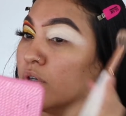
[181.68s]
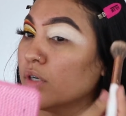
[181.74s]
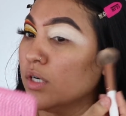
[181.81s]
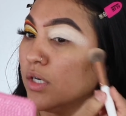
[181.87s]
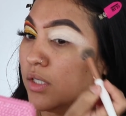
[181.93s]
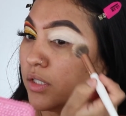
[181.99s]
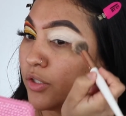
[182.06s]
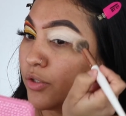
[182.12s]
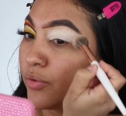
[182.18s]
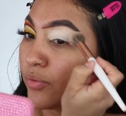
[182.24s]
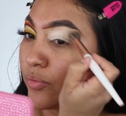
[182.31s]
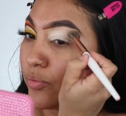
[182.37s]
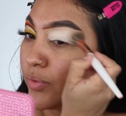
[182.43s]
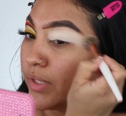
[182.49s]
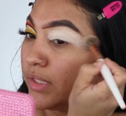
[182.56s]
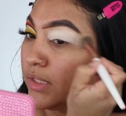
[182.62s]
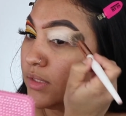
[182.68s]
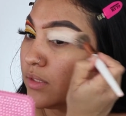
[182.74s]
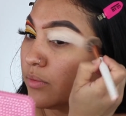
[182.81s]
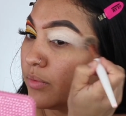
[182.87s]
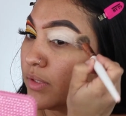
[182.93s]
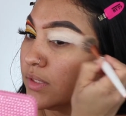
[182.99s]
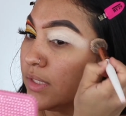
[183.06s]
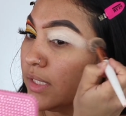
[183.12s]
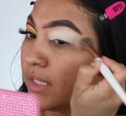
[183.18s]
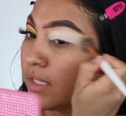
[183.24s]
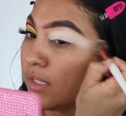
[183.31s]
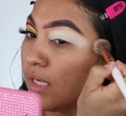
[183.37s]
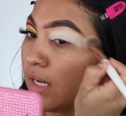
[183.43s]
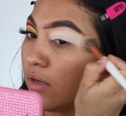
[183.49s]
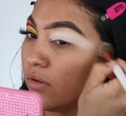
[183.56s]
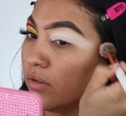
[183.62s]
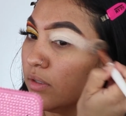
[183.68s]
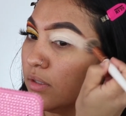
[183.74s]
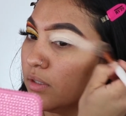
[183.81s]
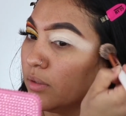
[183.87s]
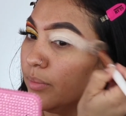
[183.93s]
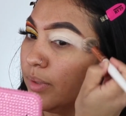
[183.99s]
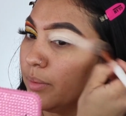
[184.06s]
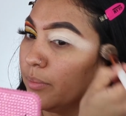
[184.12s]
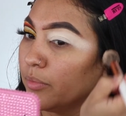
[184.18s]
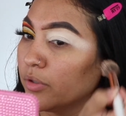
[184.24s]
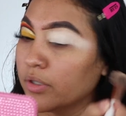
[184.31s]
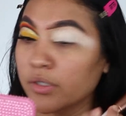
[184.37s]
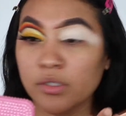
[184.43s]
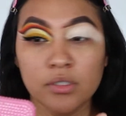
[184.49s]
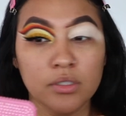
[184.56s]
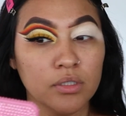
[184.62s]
cut crease, I'm going to take it out a little bit more.